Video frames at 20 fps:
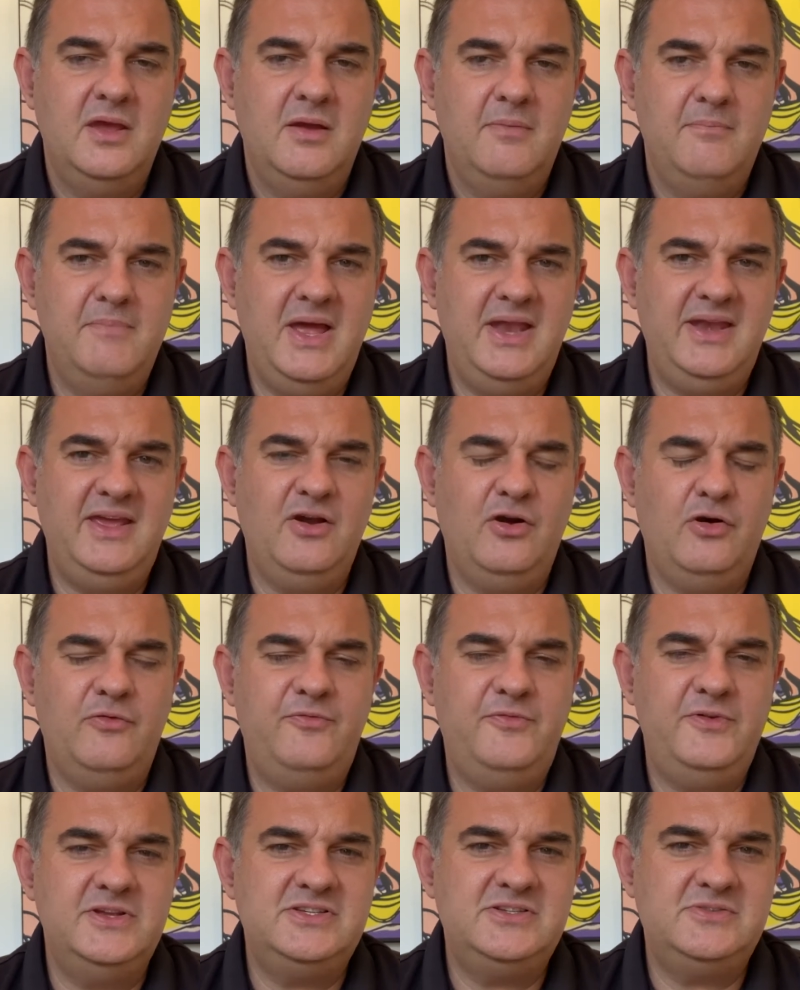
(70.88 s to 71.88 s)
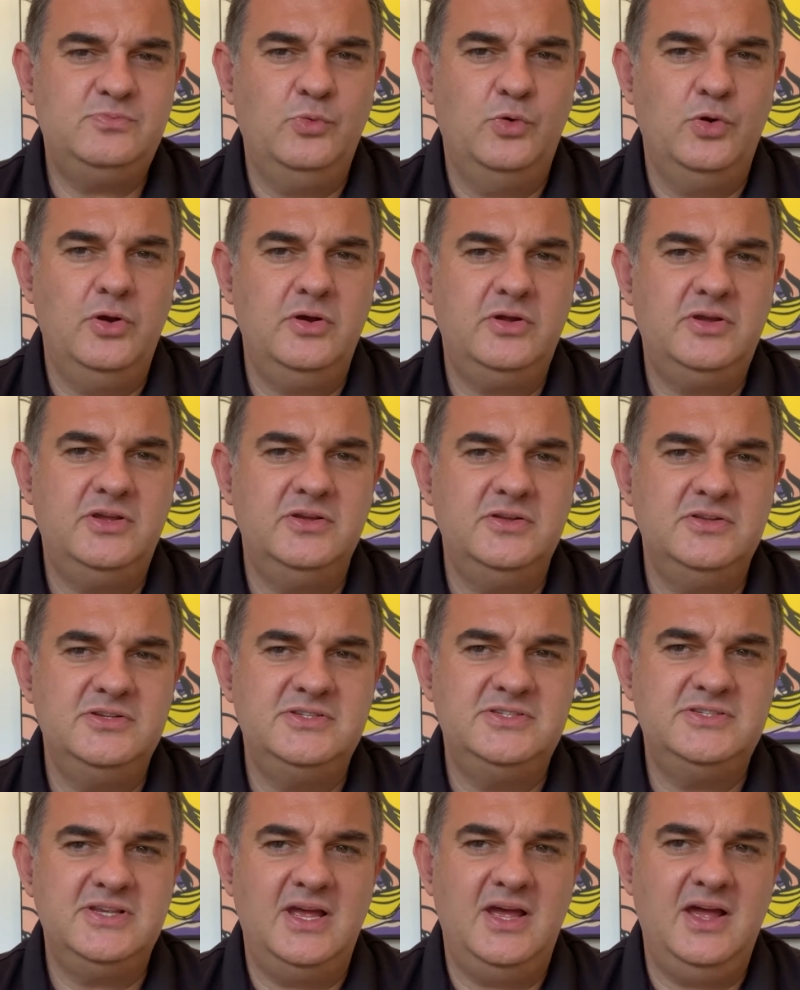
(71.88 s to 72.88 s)
Many office
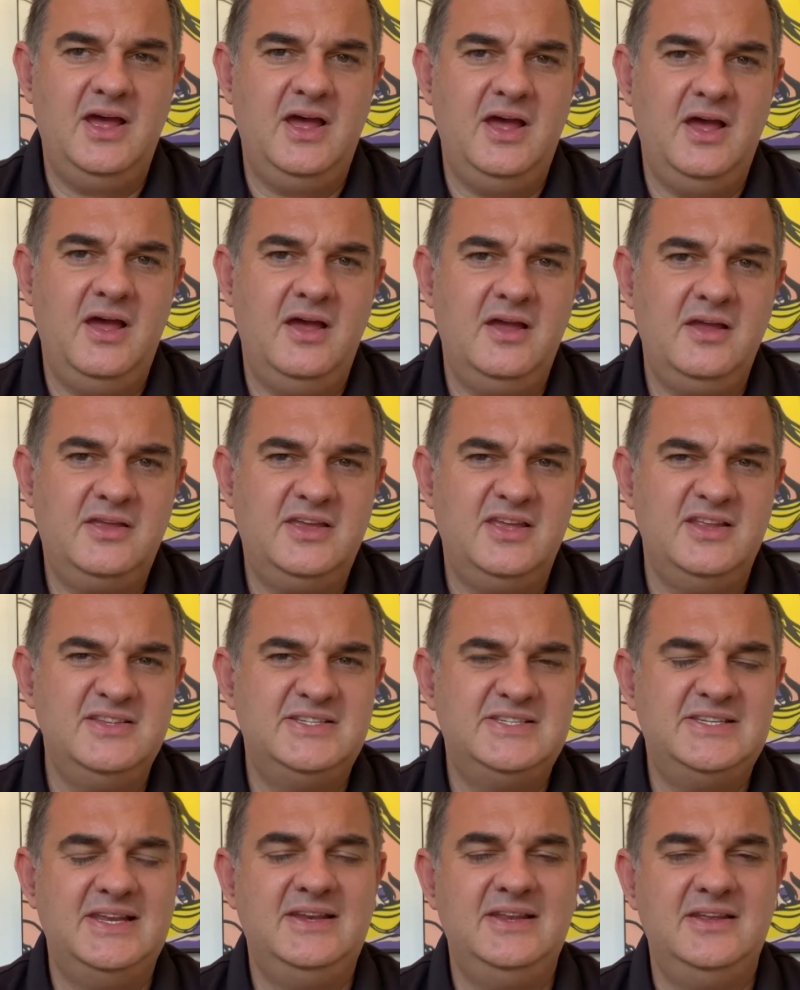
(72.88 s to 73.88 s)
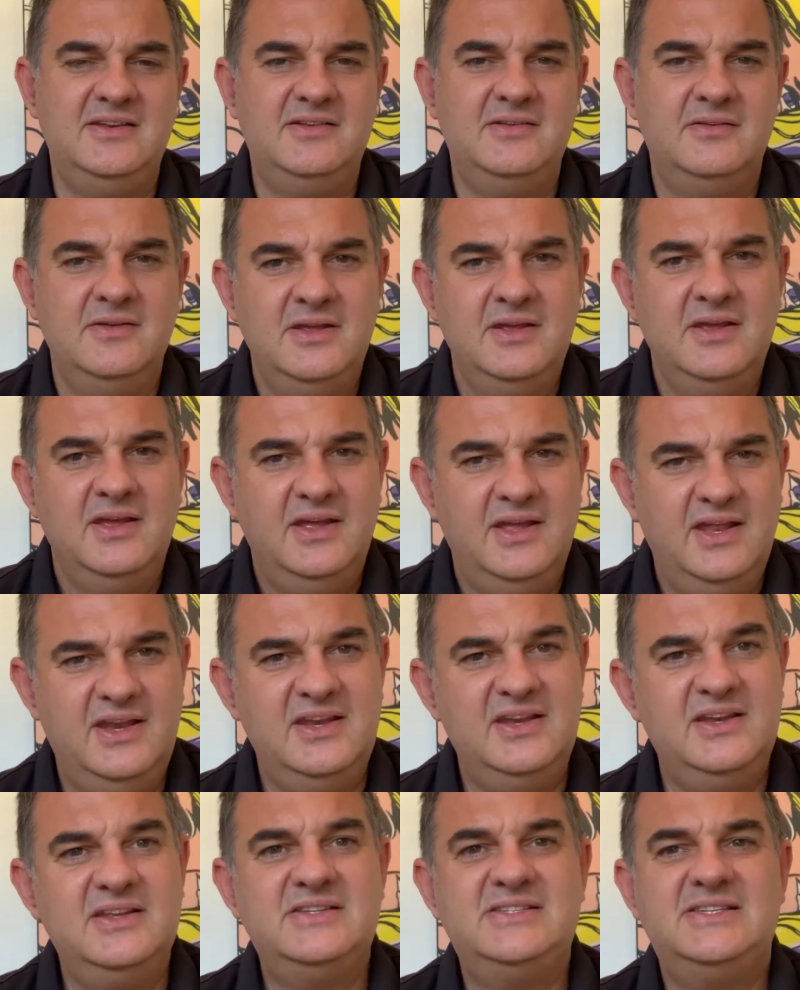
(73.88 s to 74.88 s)
workers considered it a
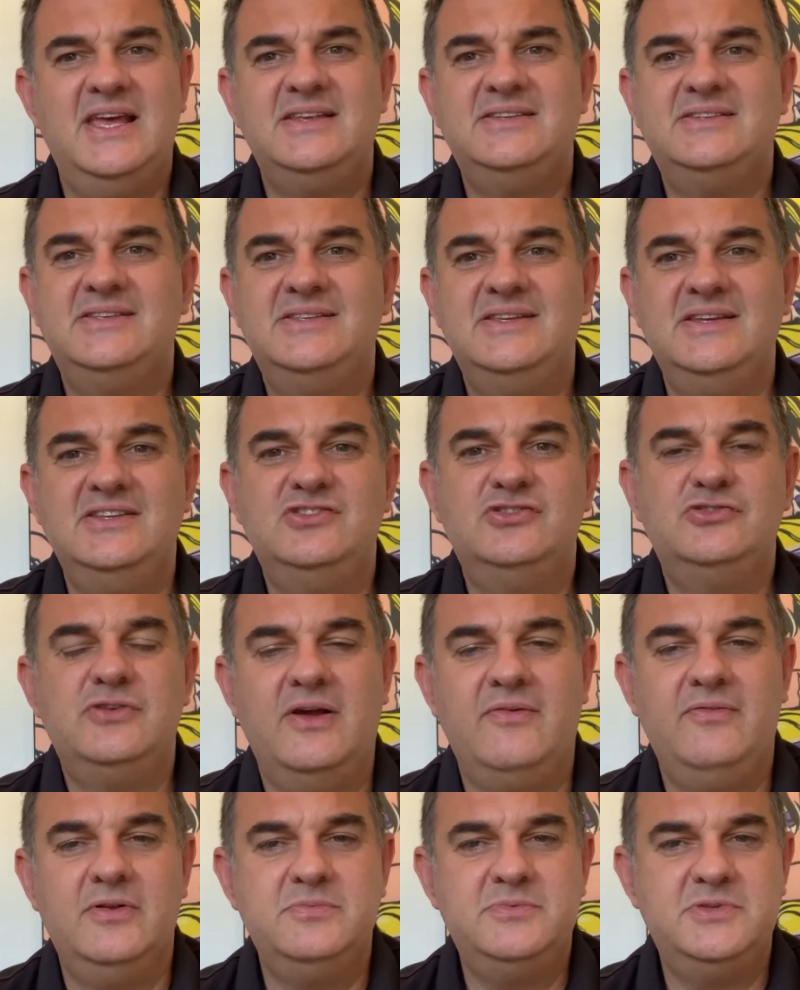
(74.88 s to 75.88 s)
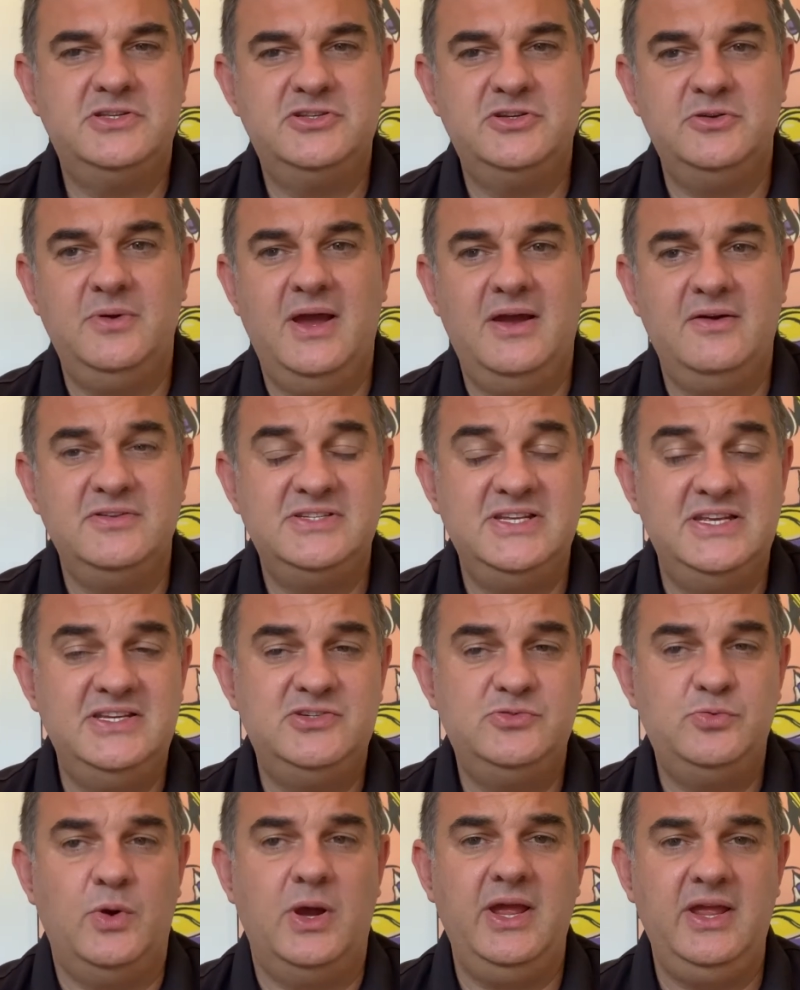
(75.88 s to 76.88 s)
necessity to travel up to 2 hours
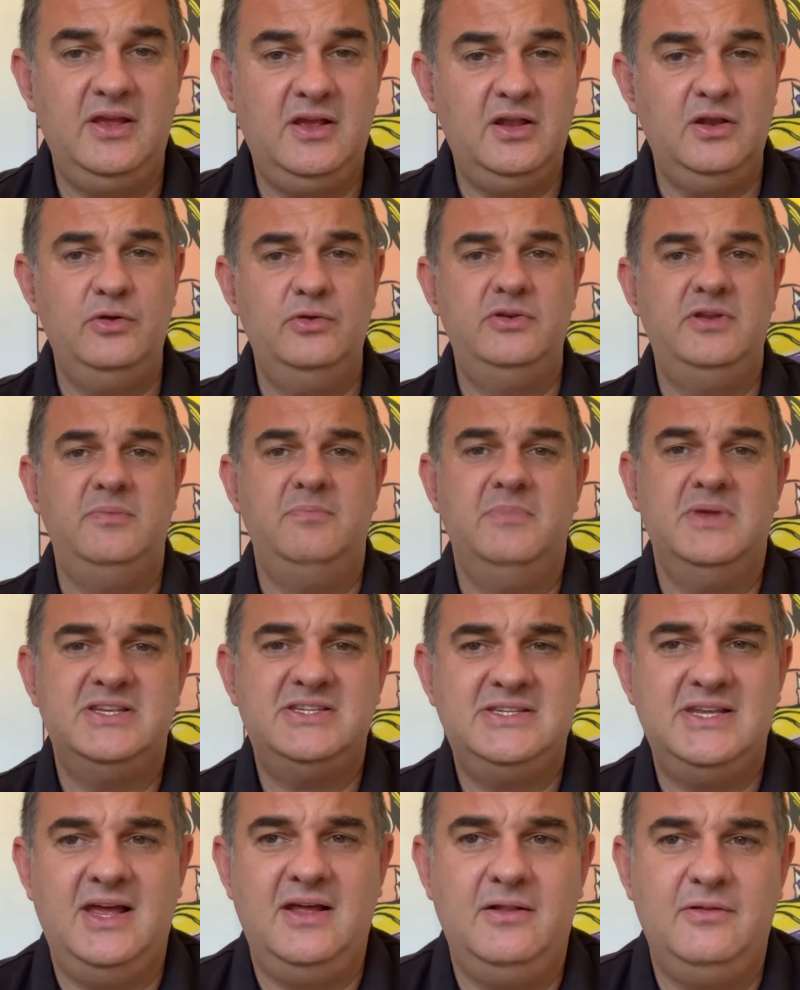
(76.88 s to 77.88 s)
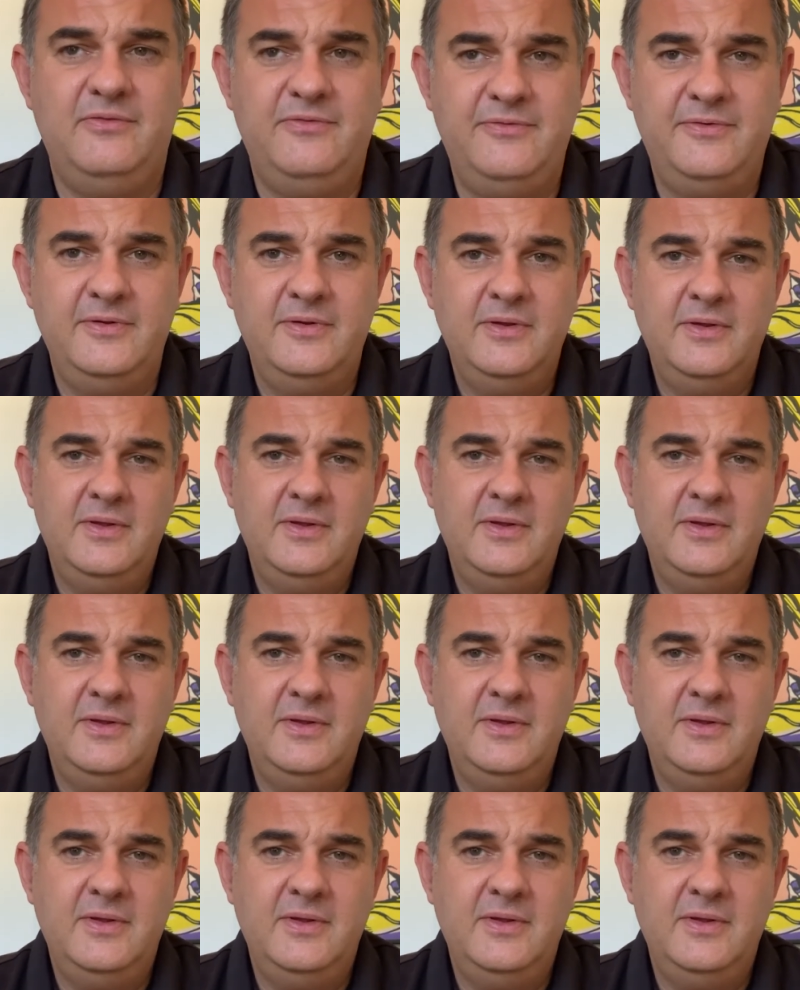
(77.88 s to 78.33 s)
each way, including myself.